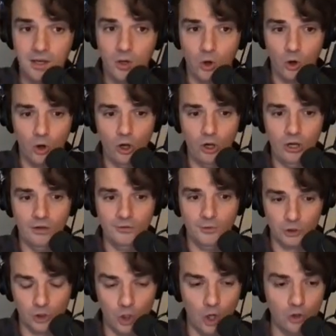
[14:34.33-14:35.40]
call
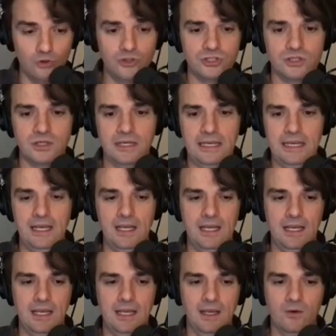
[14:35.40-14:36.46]
dot close
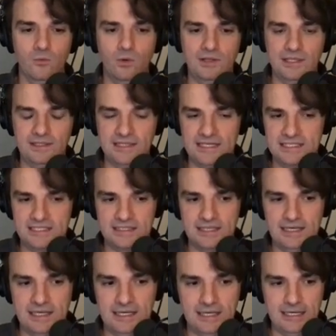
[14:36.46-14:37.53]
uh, when the test
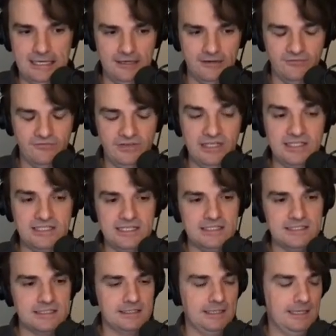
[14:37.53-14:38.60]
uh, finishes.